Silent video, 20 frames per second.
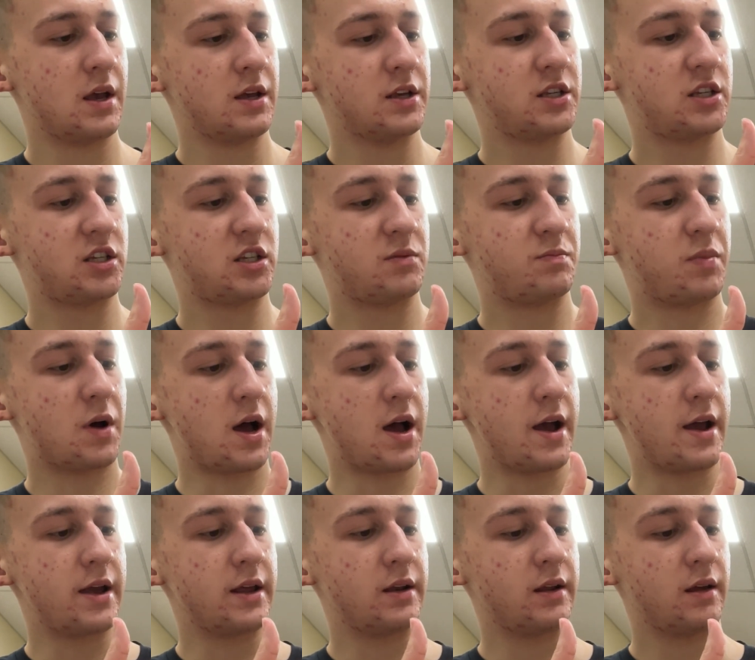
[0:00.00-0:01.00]

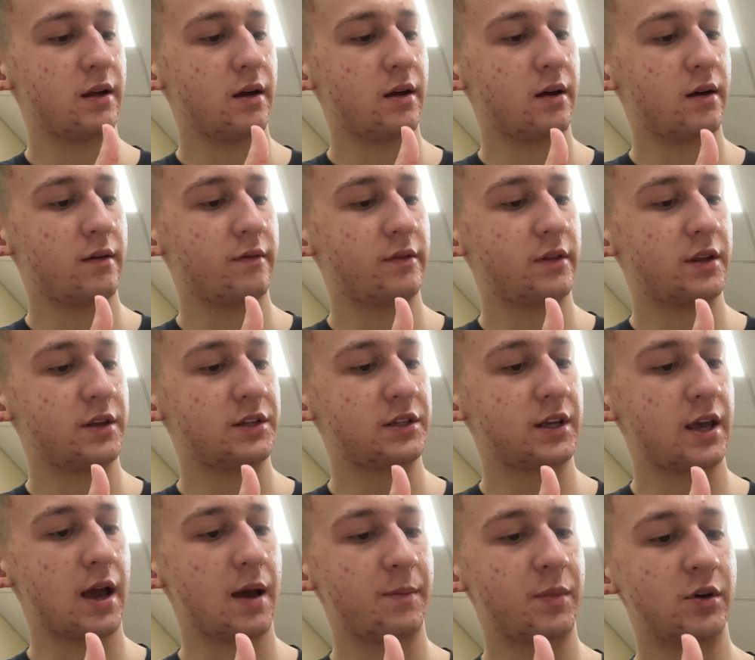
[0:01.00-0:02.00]
spine of the
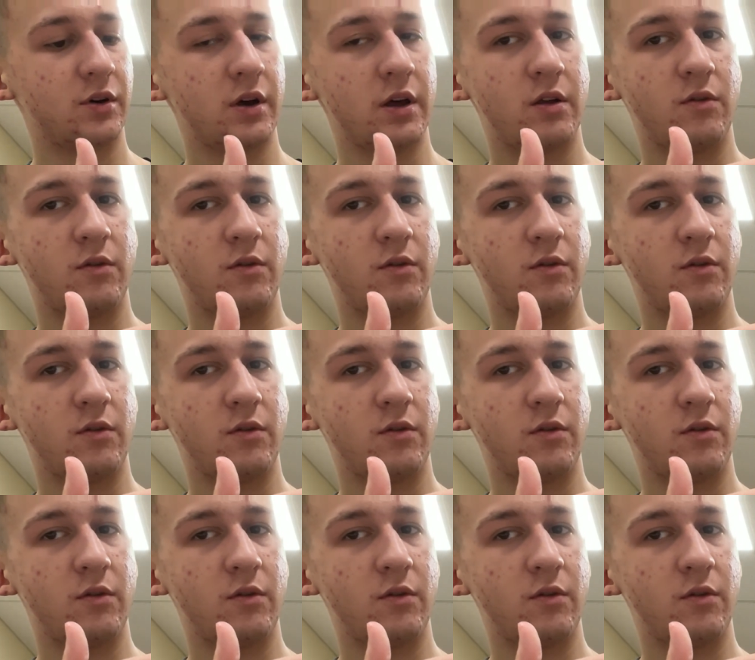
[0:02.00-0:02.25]
scapula